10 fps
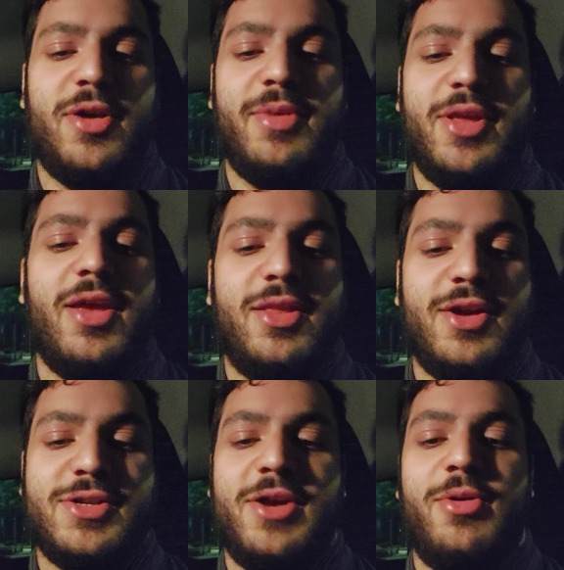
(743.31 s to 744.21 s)
It
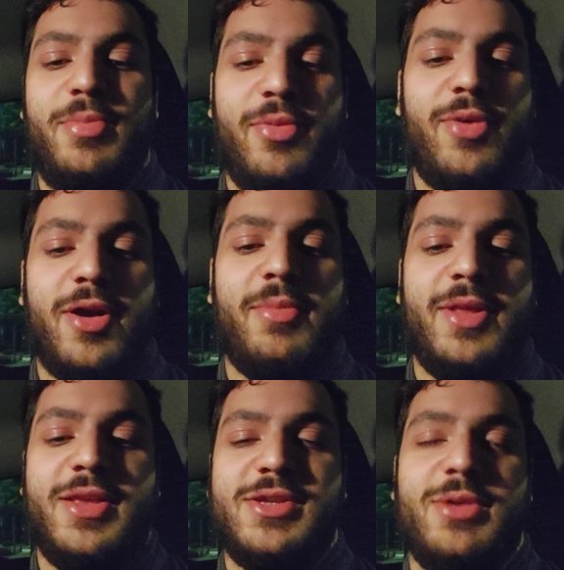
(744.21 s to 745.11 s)
does help
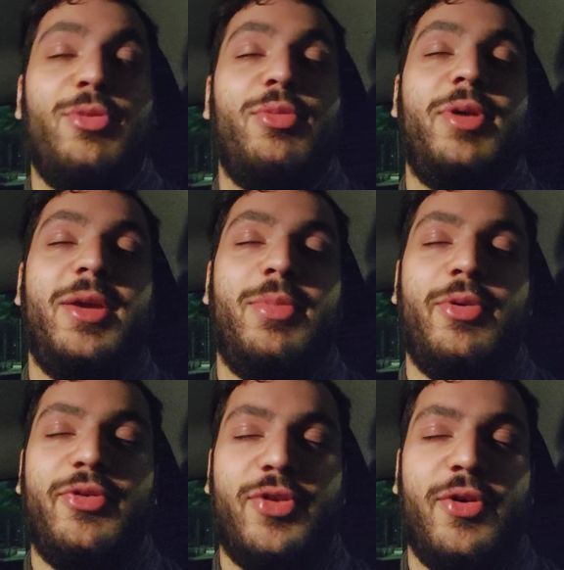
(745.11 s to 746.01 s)
recommend these to more
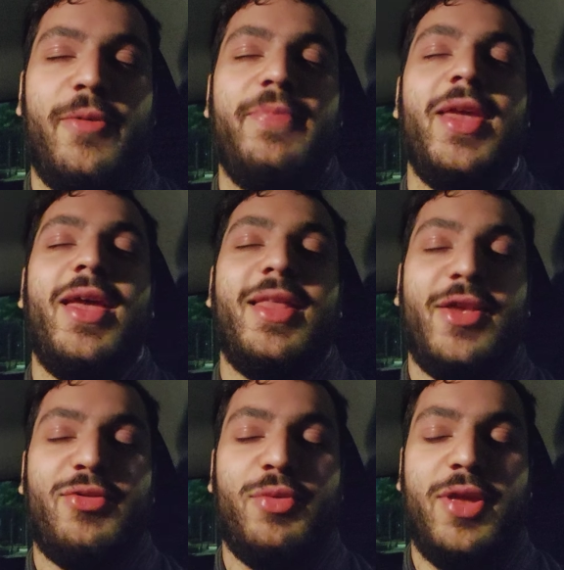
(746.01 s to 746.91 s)
people, so
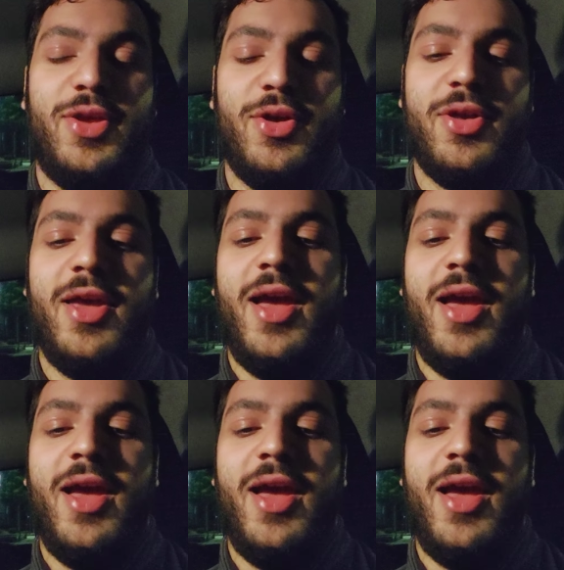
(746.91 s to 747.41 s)
that's really good.